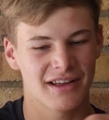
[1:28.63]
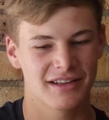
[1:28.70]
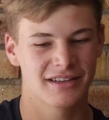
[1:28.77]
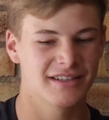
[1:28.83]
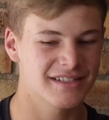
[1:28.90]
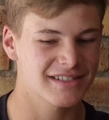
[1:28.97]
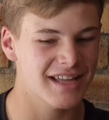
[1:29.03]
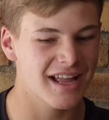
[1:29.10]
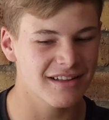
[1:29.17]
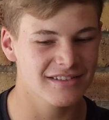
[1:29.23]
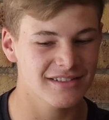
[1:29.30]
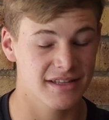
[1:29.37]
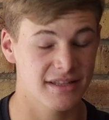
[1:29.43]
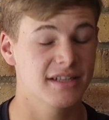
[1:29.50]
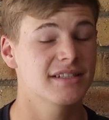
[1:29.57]

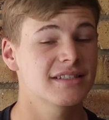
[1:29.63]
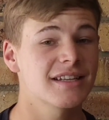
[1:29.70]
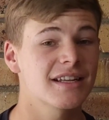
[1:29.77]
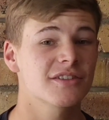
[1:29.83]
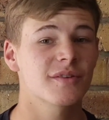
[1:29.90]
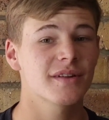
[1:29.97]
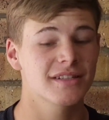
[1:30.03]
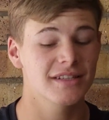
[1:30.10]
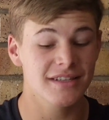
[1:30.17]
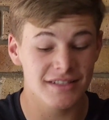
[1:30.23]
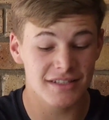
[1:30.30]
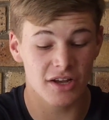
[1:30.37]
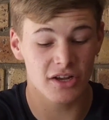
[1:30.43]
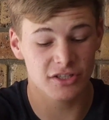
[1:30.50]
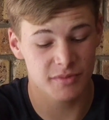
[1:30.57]
the nostalgia rating
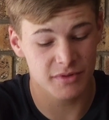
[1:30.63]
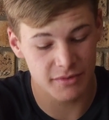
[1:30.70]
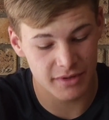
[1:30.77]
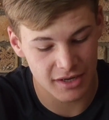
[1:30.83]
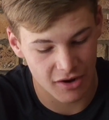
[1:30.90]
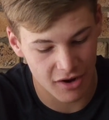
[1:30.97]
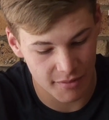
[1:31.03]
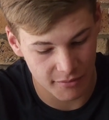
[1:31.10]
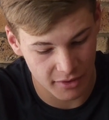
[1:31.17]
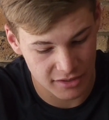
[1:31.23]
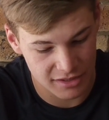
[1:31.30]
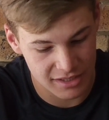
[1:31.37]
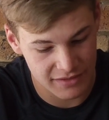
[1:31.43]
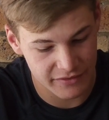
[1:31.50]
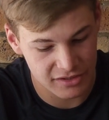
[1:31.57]
isn't going to be really high. I'm going
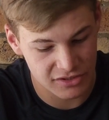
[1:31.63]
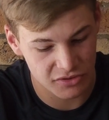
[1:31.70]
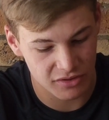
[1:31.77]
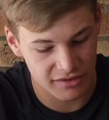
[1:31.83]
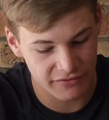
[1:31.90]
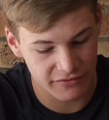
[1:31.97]
to give it a solid